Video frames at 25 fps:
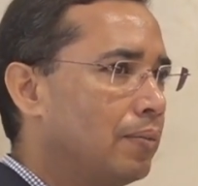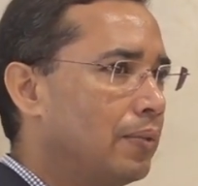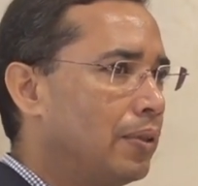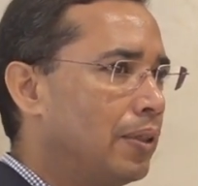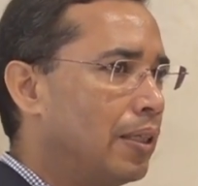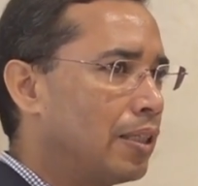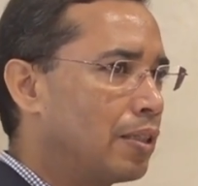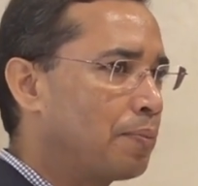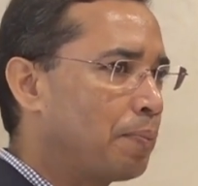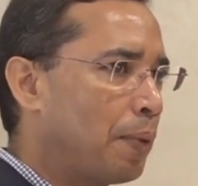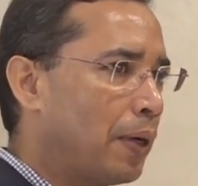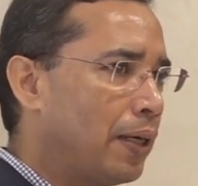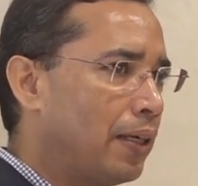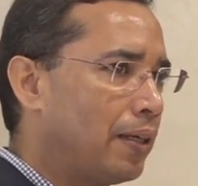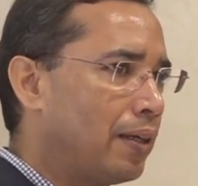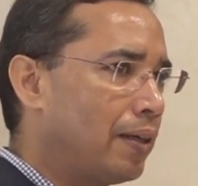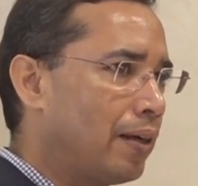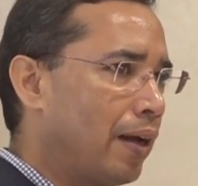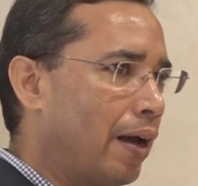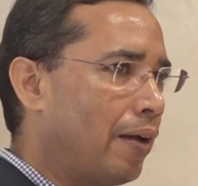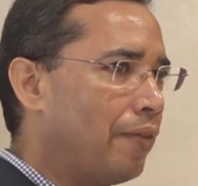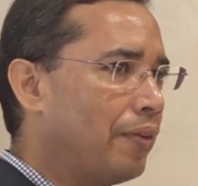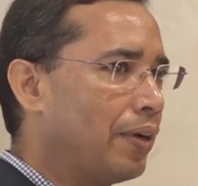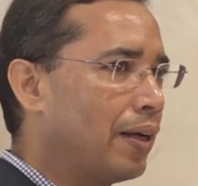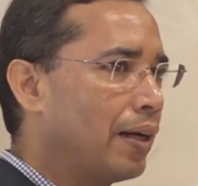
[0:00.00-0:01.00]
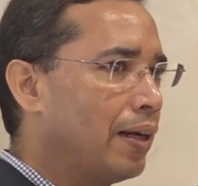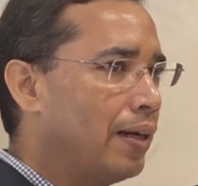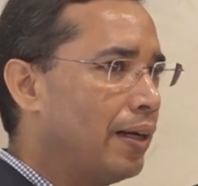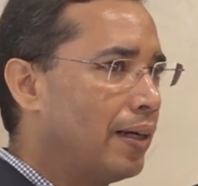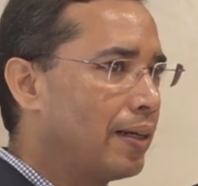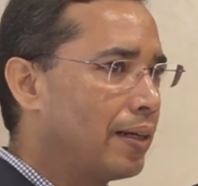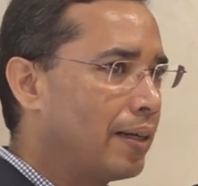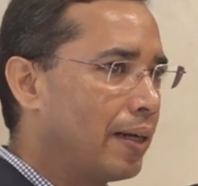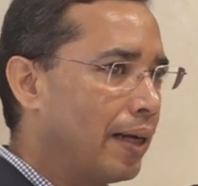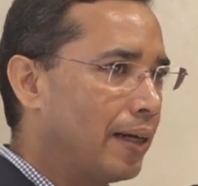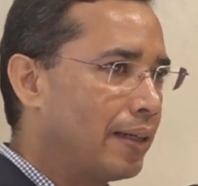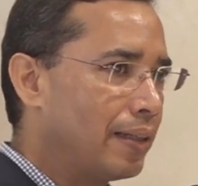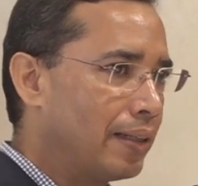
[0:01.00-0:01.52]
despite having a
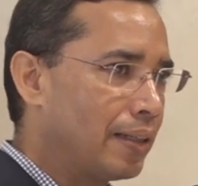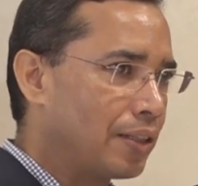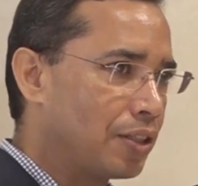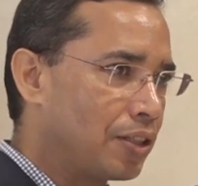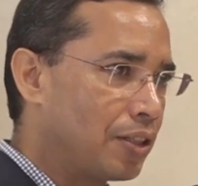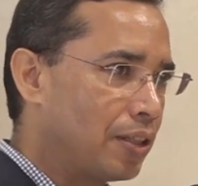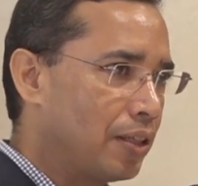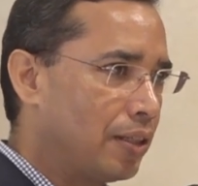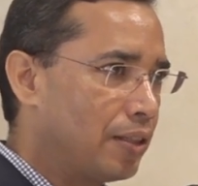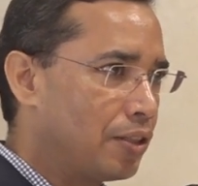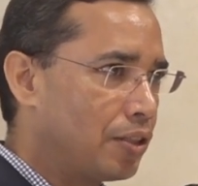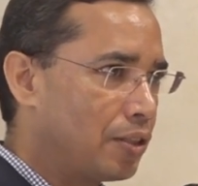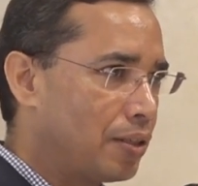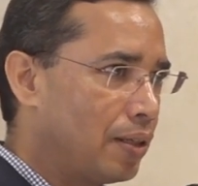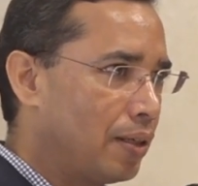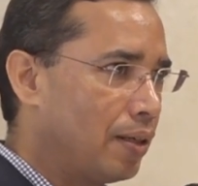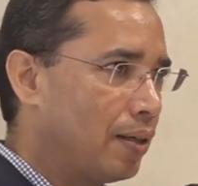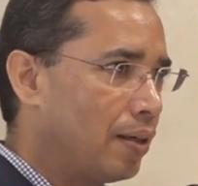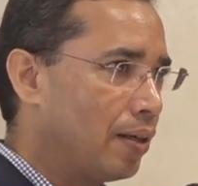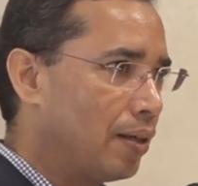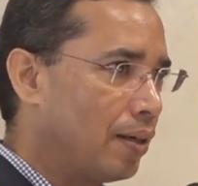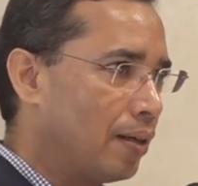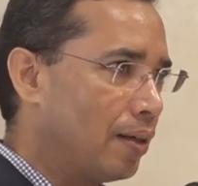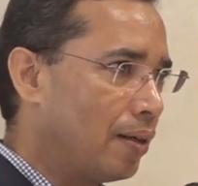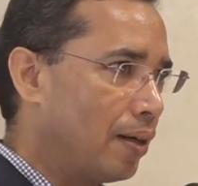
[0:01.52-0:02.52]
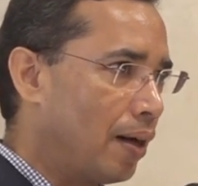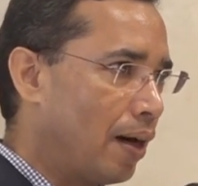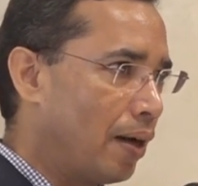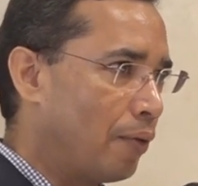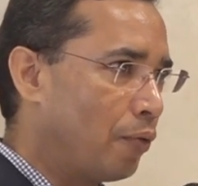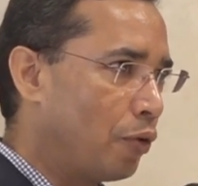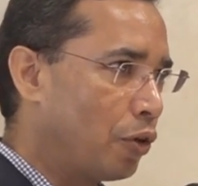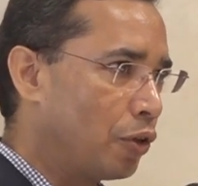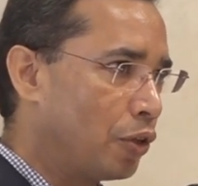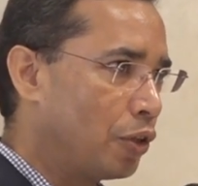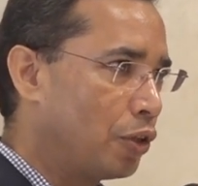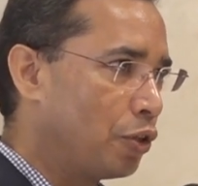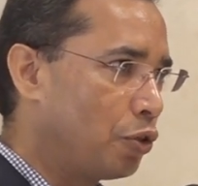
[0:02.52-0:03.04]
late night yesterday, still I
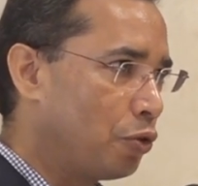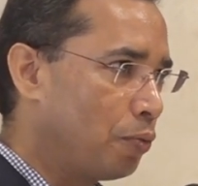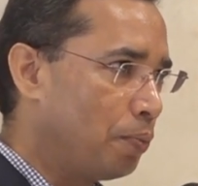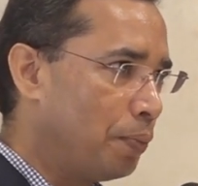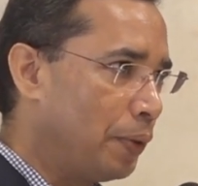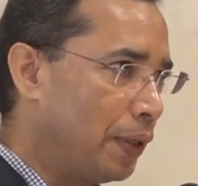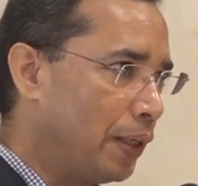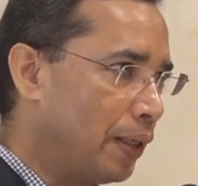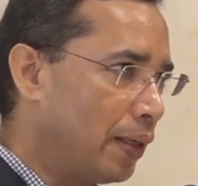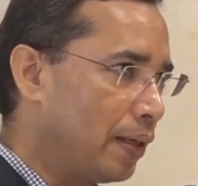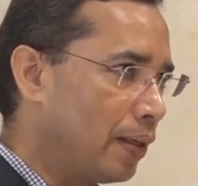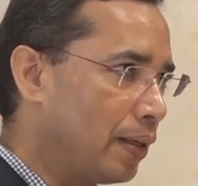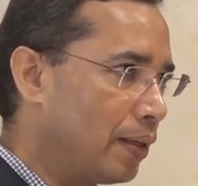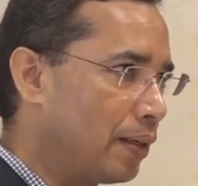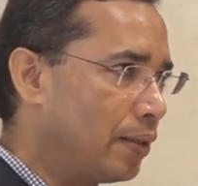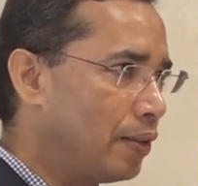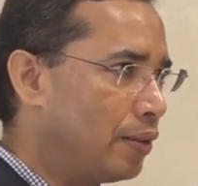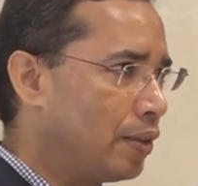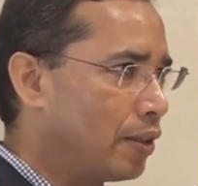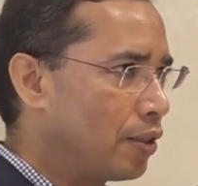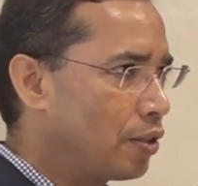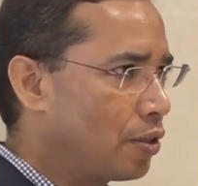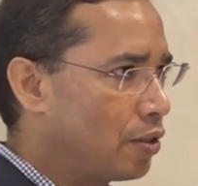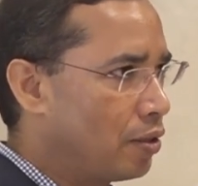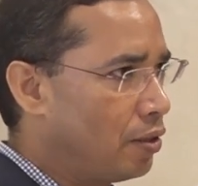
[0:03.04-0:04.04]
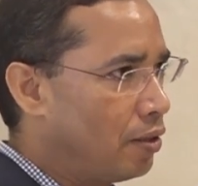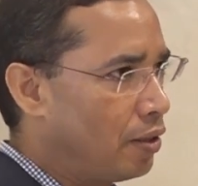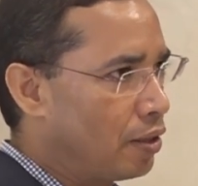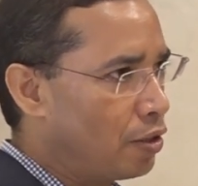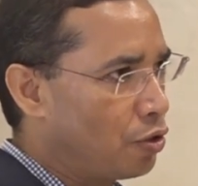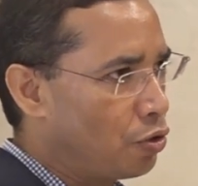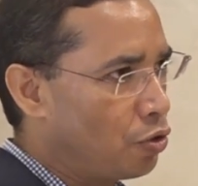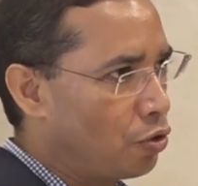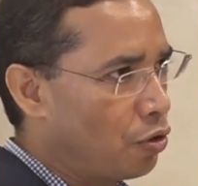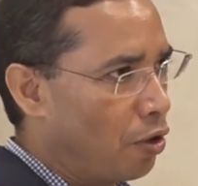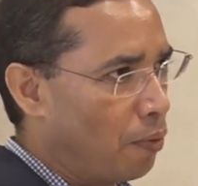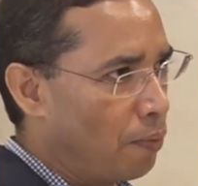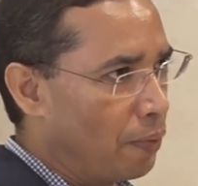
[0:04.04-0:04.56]
wanted to be here just
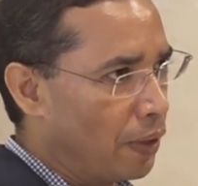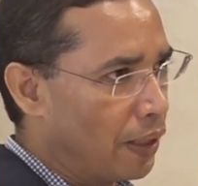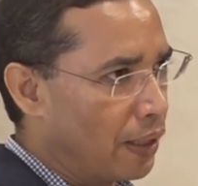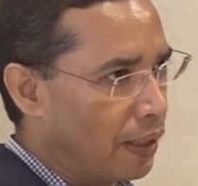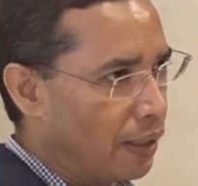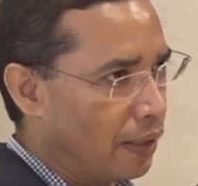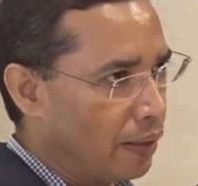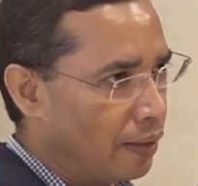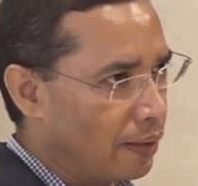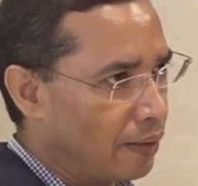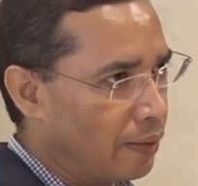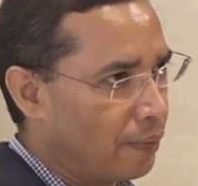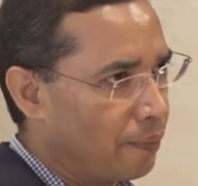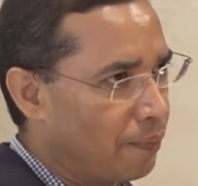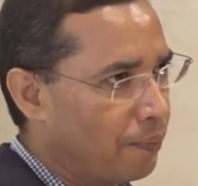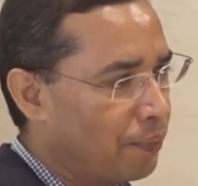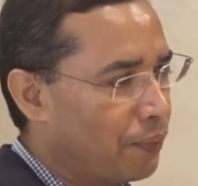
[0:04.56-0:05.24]
to communicate.